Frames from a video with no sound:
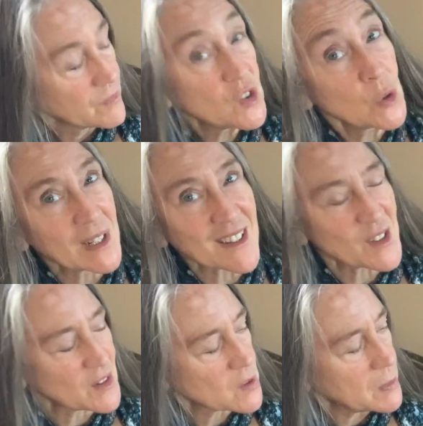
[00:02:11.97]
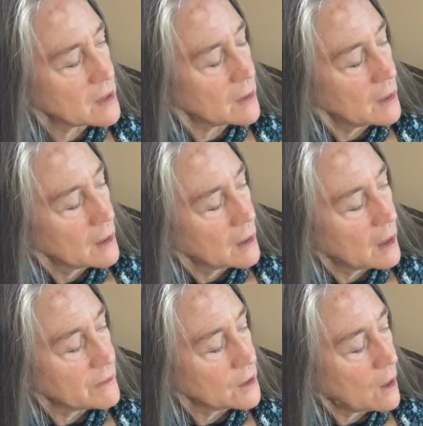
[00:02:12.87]
tuning, so to speak,
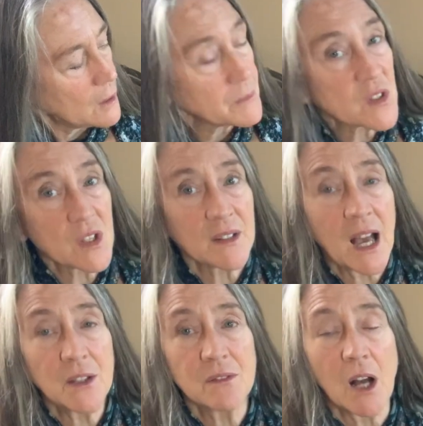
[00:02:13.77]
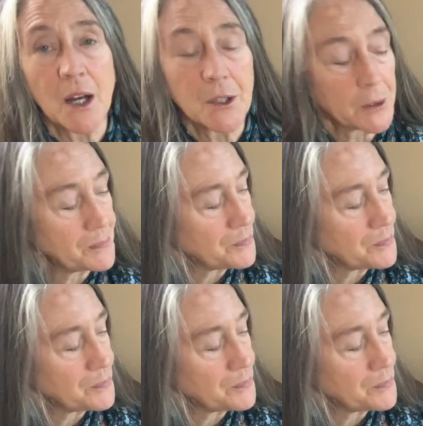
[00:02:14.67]
of it all. So now you've got your